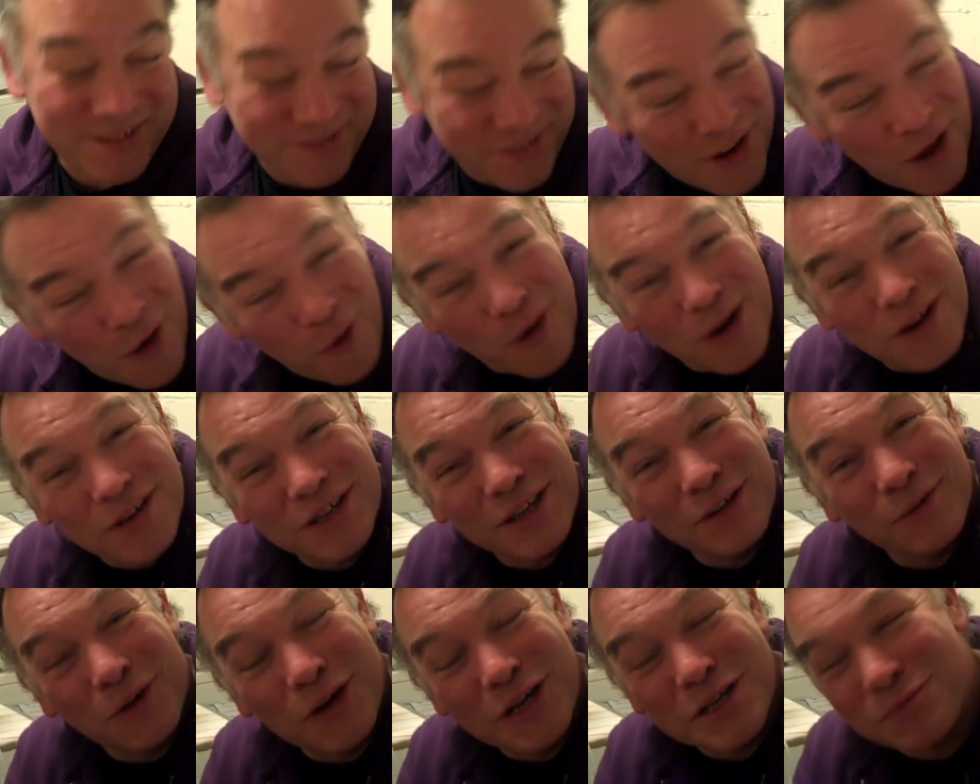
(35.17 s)
No
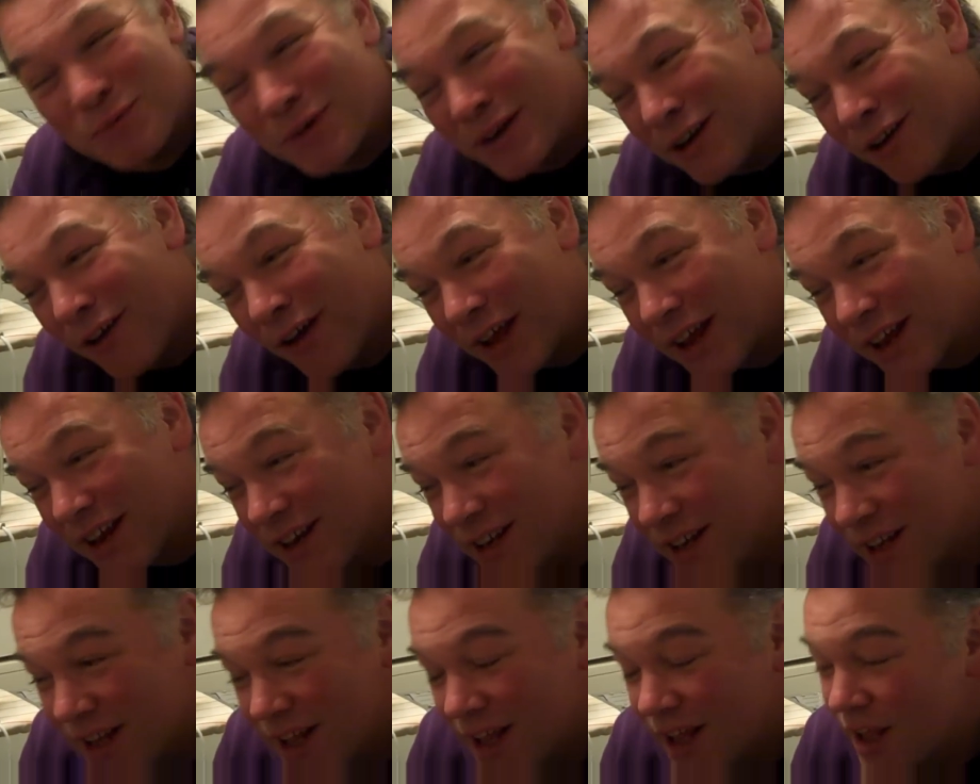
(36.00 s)
idea what it's been like.
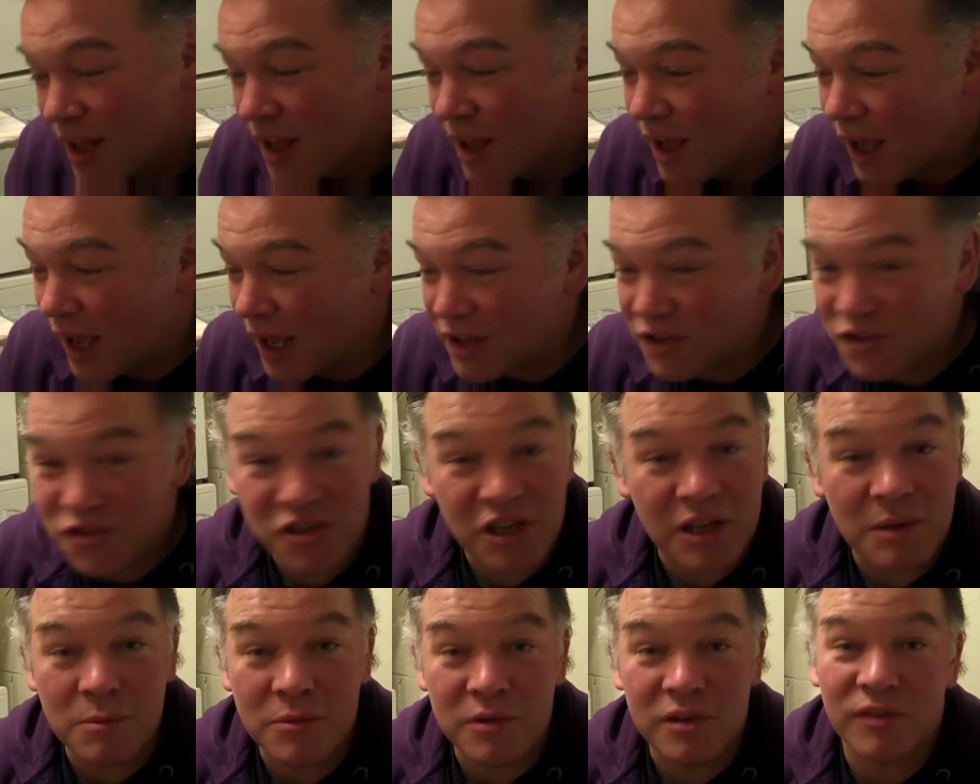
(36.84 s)
It
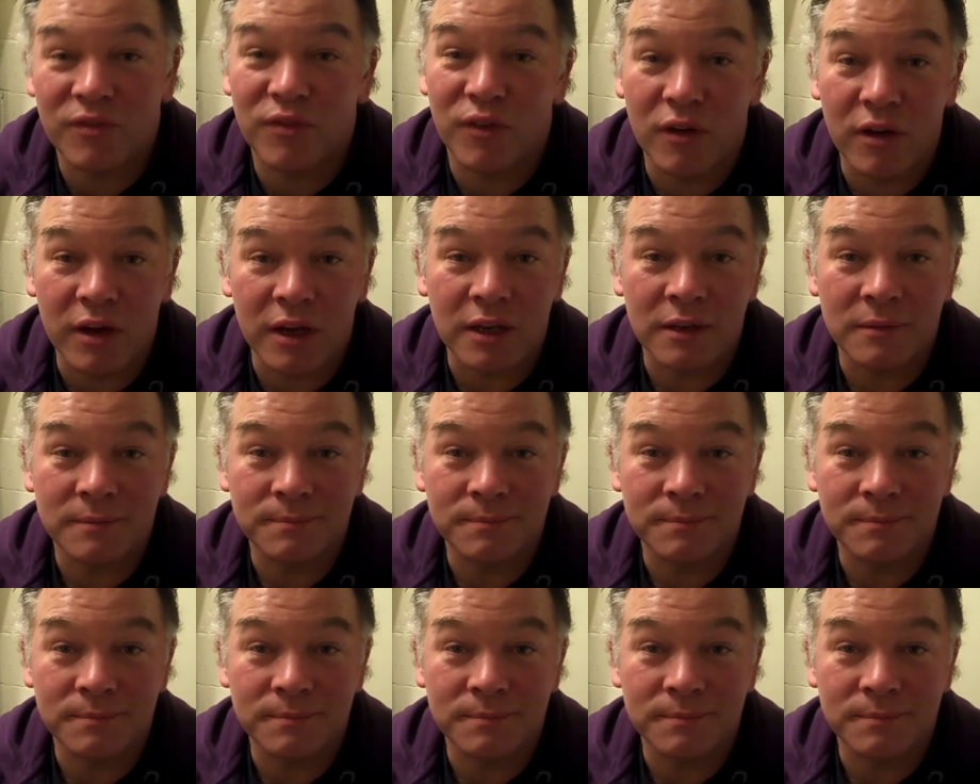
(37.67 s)
seems fine.